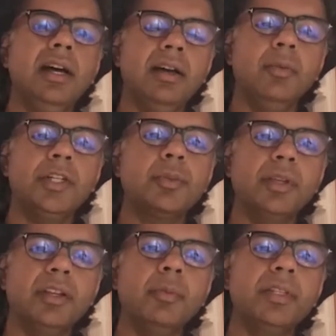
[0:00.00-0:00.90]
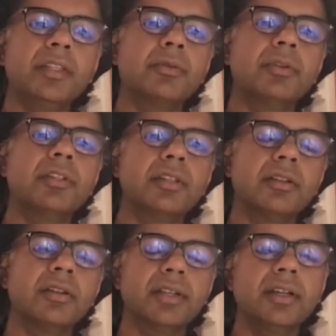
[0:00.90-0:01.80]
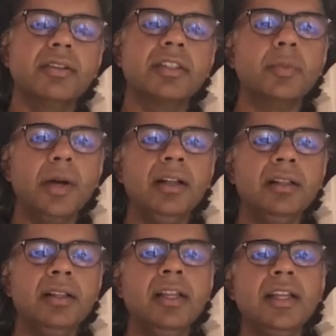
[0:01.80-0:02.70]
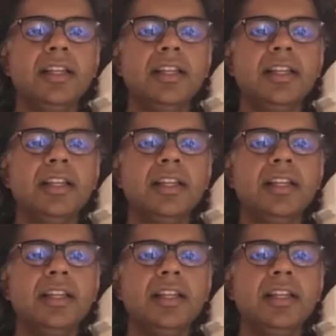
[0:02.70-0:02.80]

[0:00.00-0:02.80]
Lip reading: which we open sourced earlier as well,